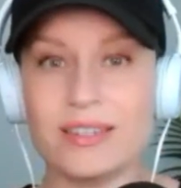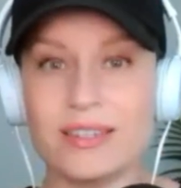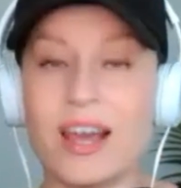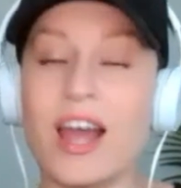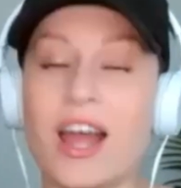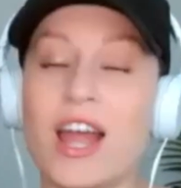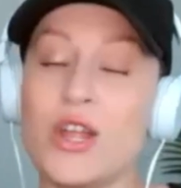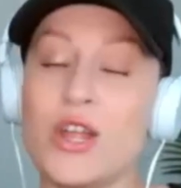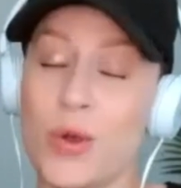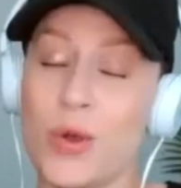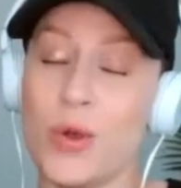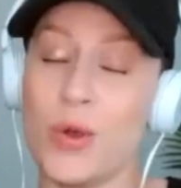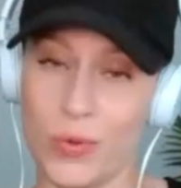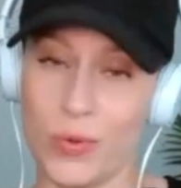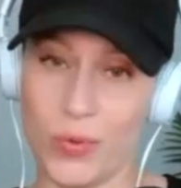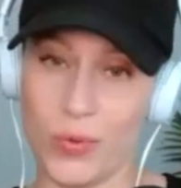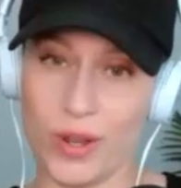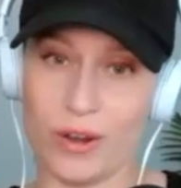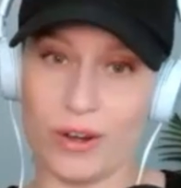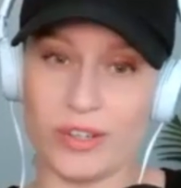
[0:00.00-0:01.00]
I agree
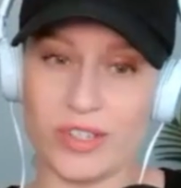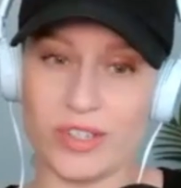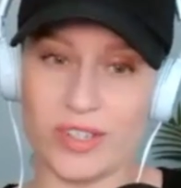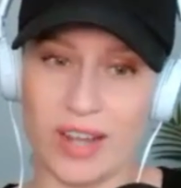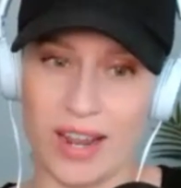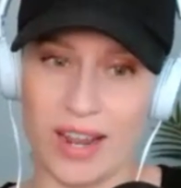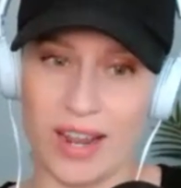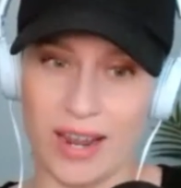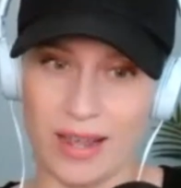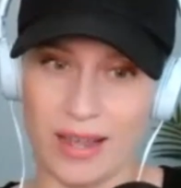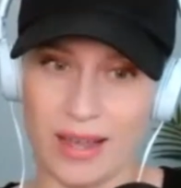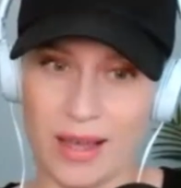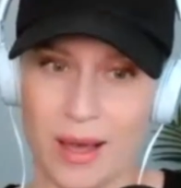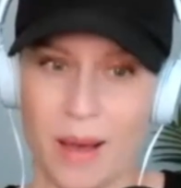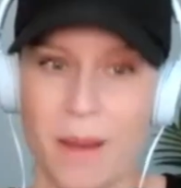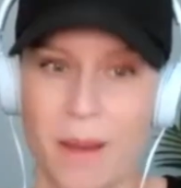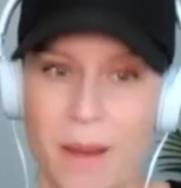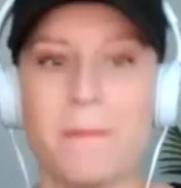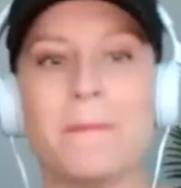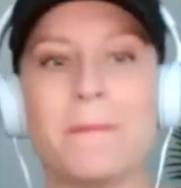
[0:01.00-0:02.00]
with what you're saying,
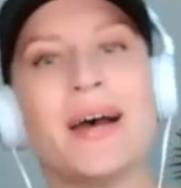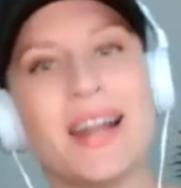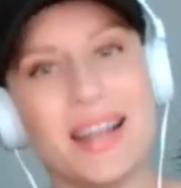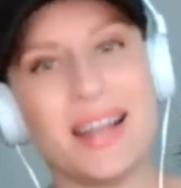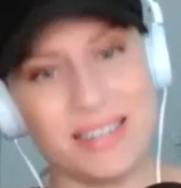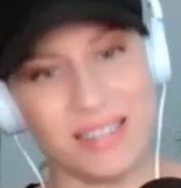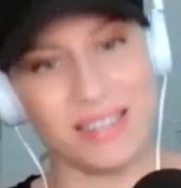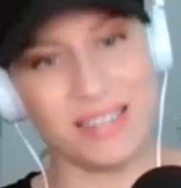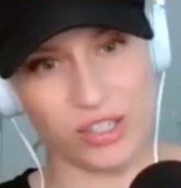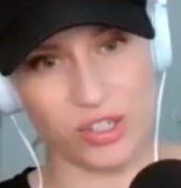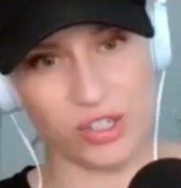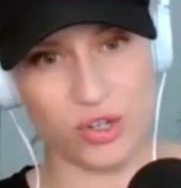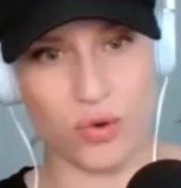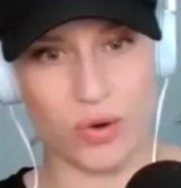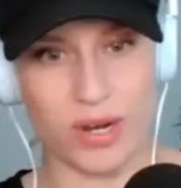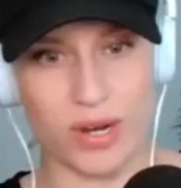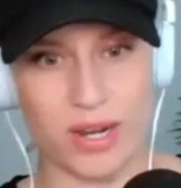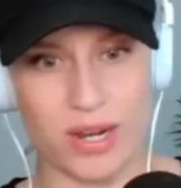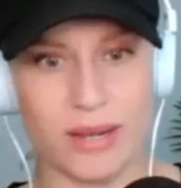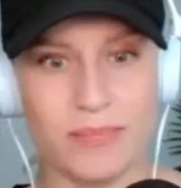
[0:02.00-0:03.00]
but I
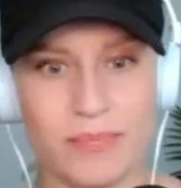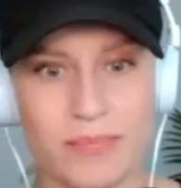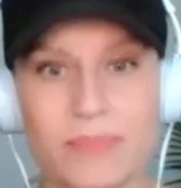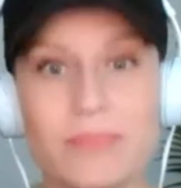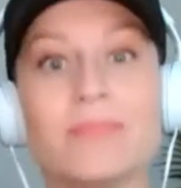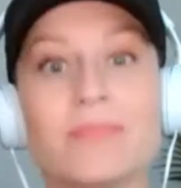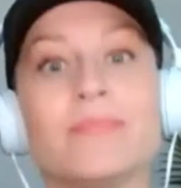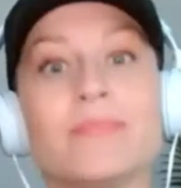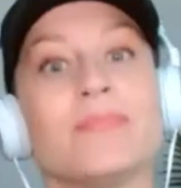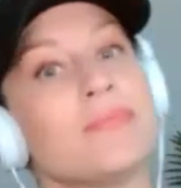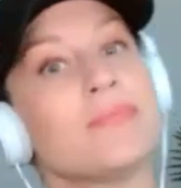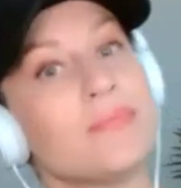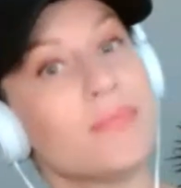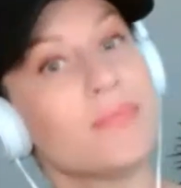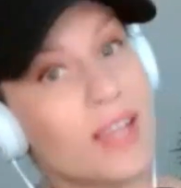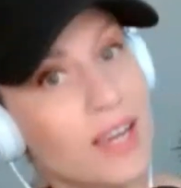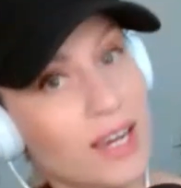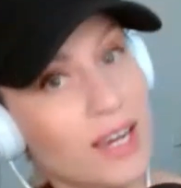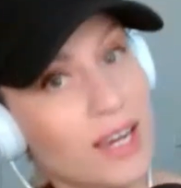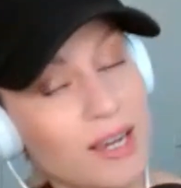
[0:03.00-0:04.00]
disagree.
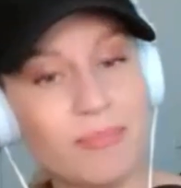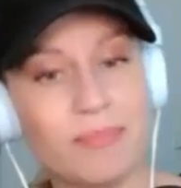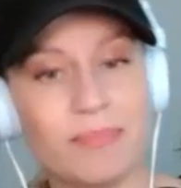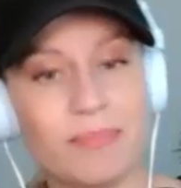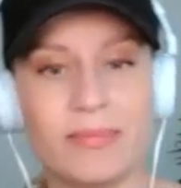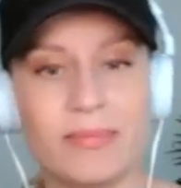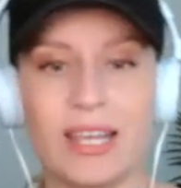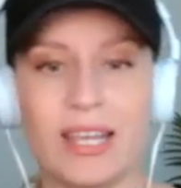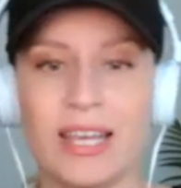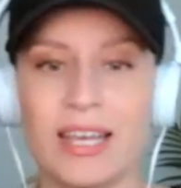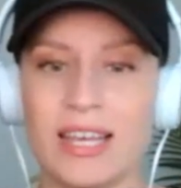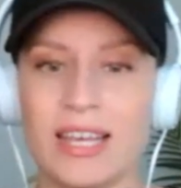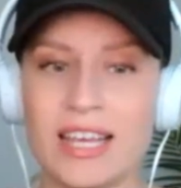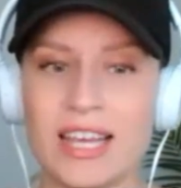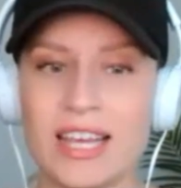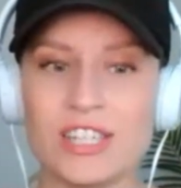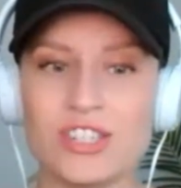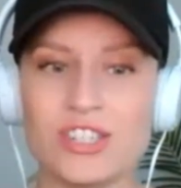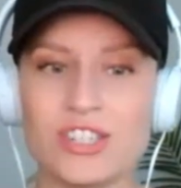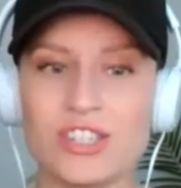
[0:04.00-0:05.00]
Okay.
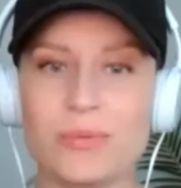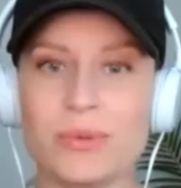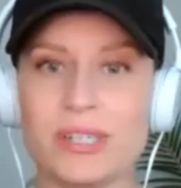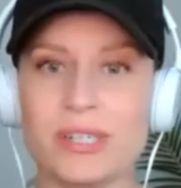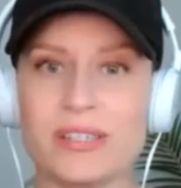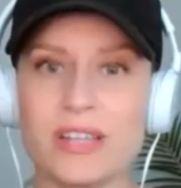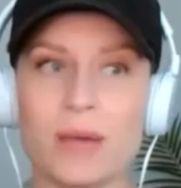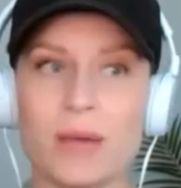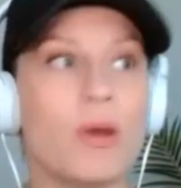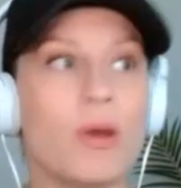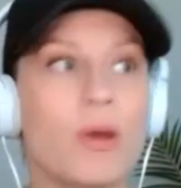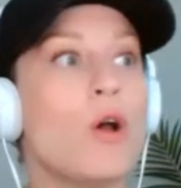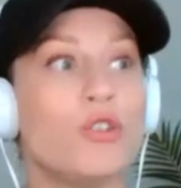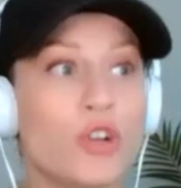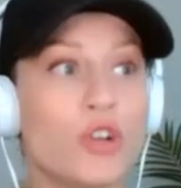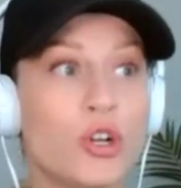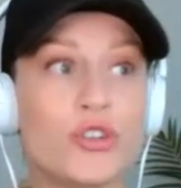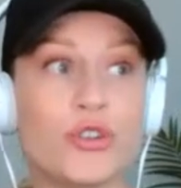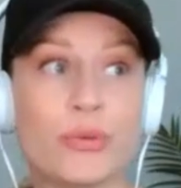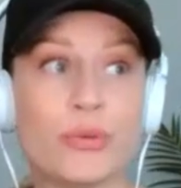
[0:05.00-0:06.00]
And she brings up,
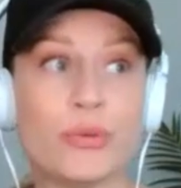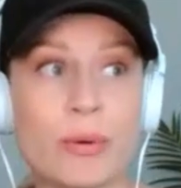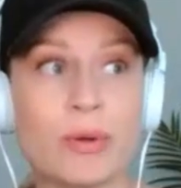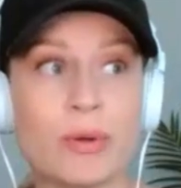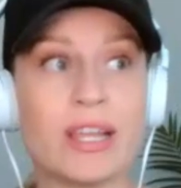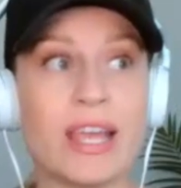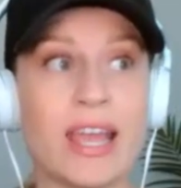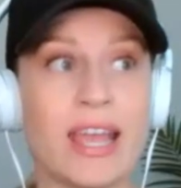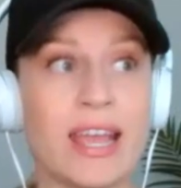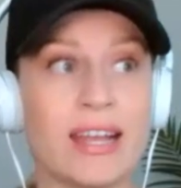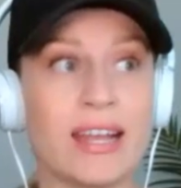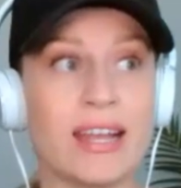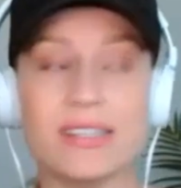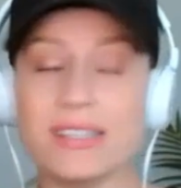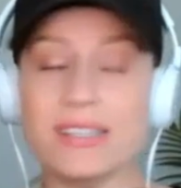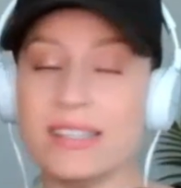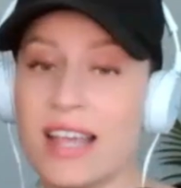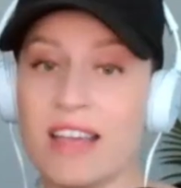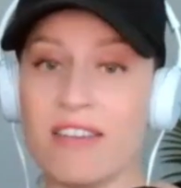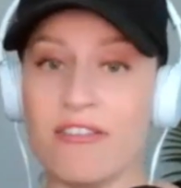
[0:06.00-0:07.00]
don't you remember Candy
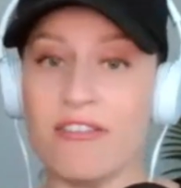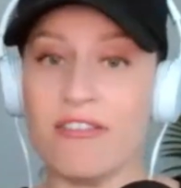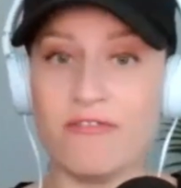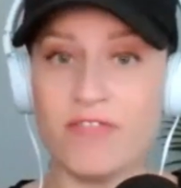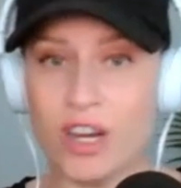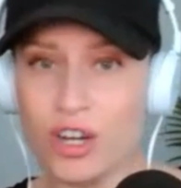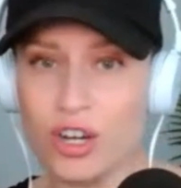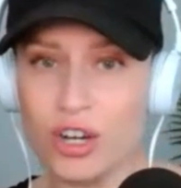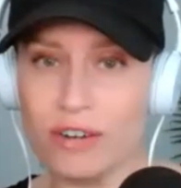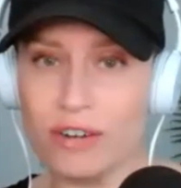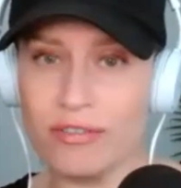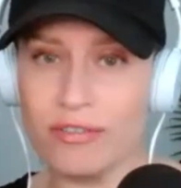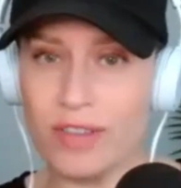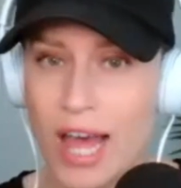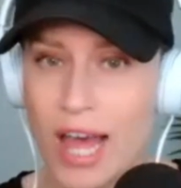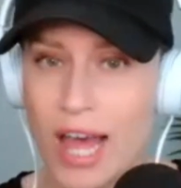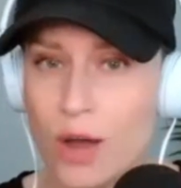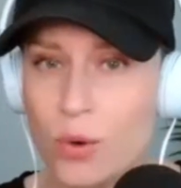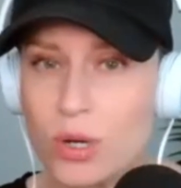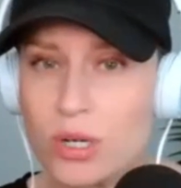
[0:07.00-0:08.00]
saying, fuck her
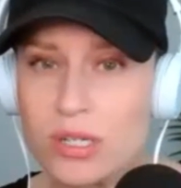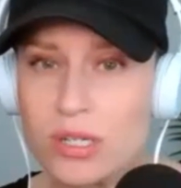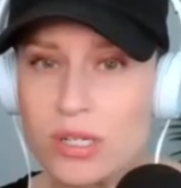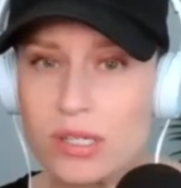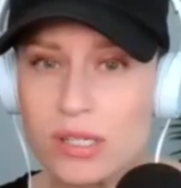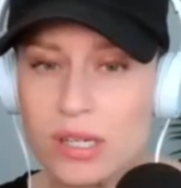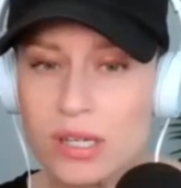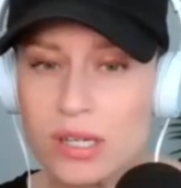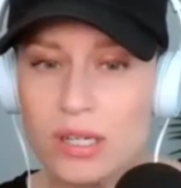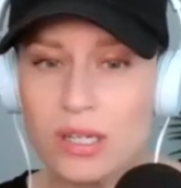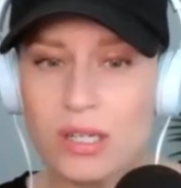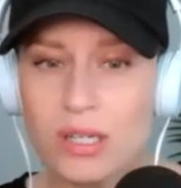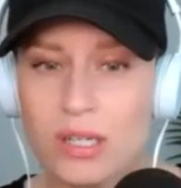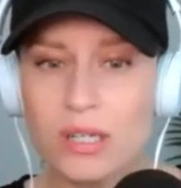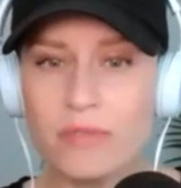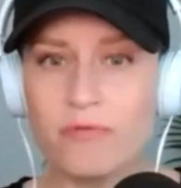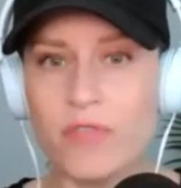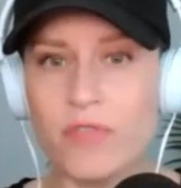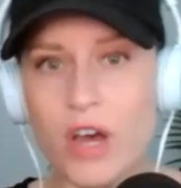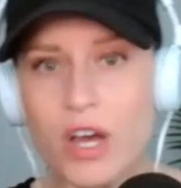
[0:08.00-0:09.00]
flowers?
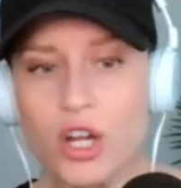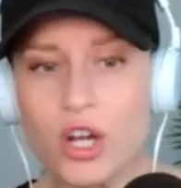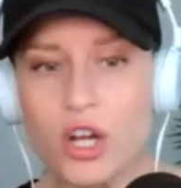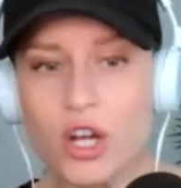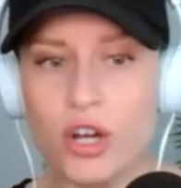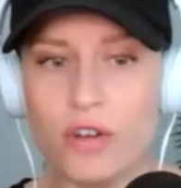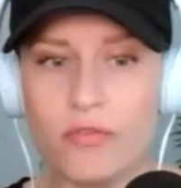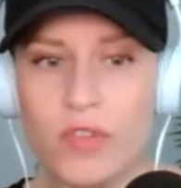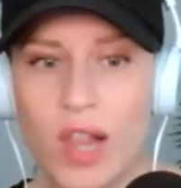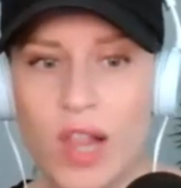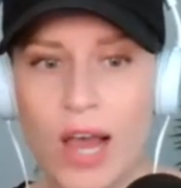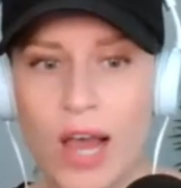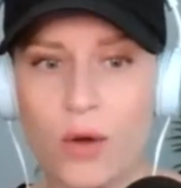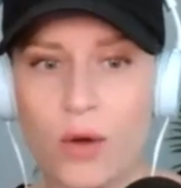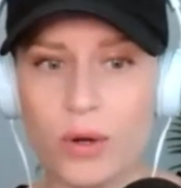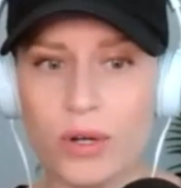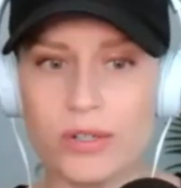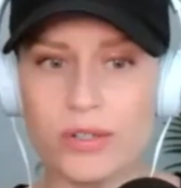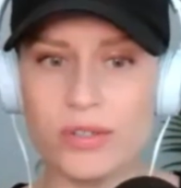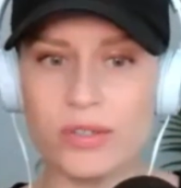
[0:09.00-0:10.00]
Fuck her
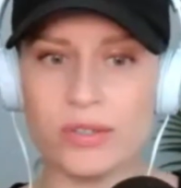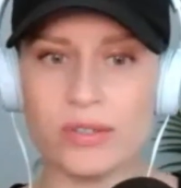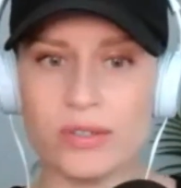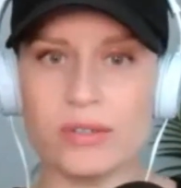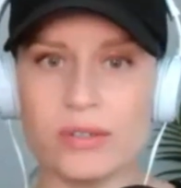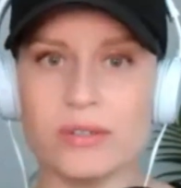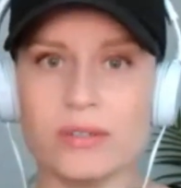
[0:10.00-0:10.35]
flowers?